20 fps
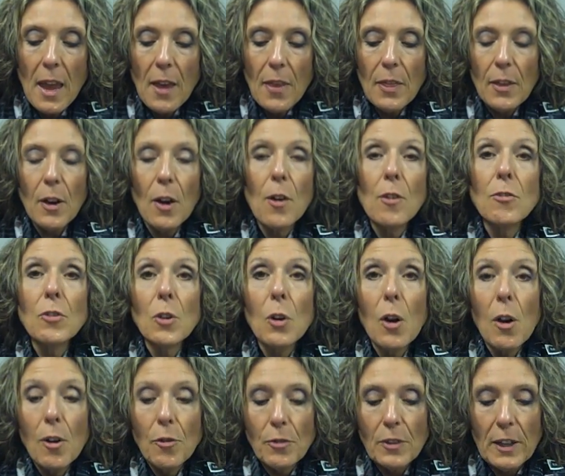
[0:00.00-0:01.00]
The
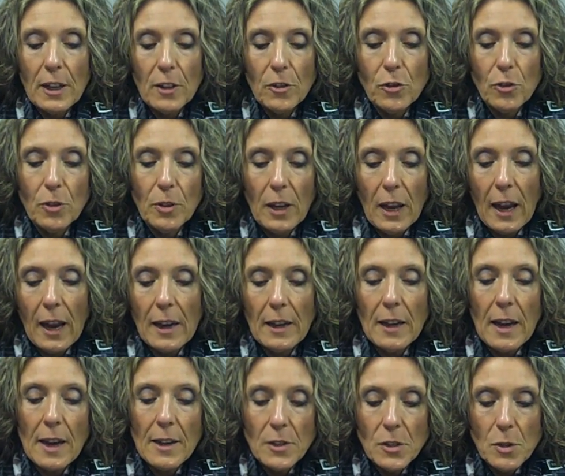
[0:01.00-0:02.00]
overall financial gain
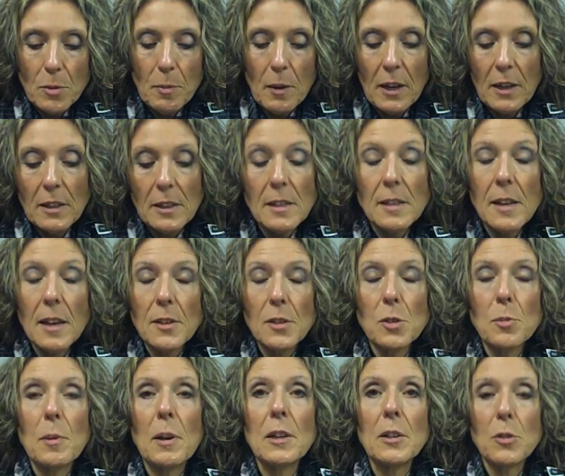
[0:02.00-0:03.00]
estimated, is
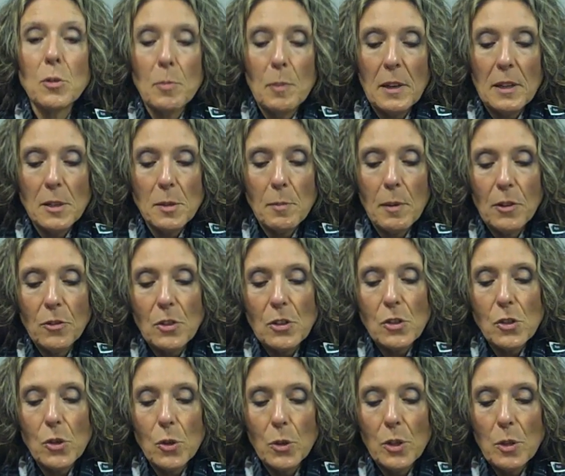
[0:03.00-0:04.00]
estimated to be as much
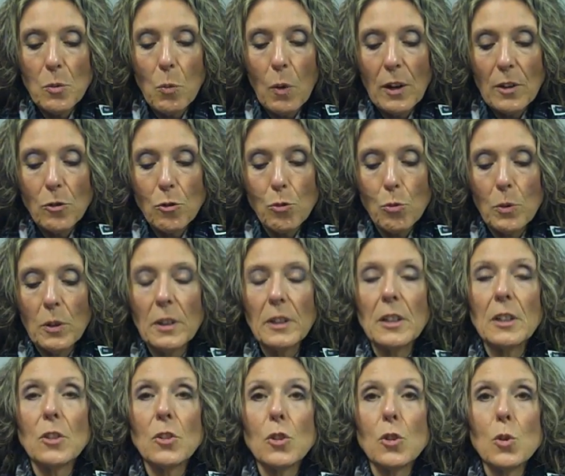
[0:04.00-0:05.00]
as thirty-one
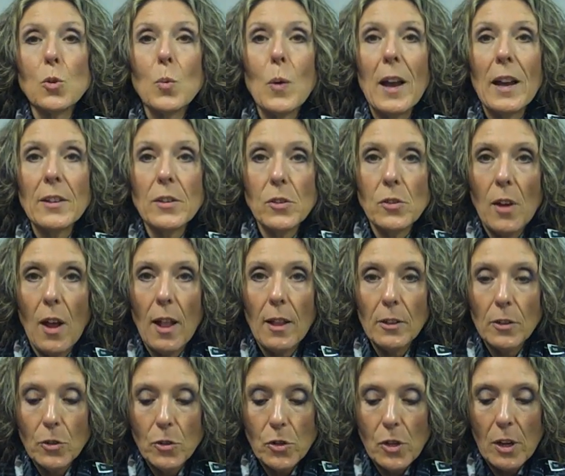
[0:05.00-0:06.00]
trillion U S
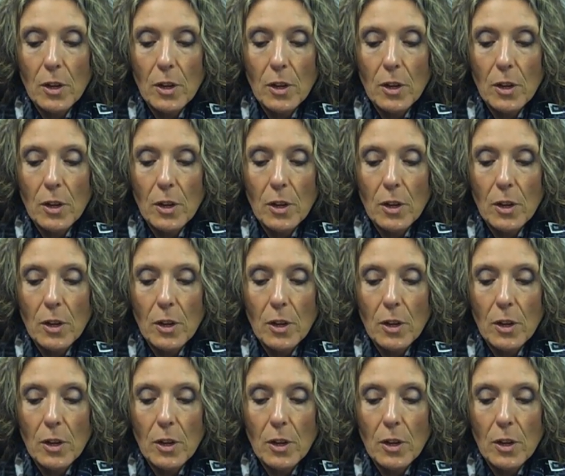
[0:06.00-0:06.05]
dollars,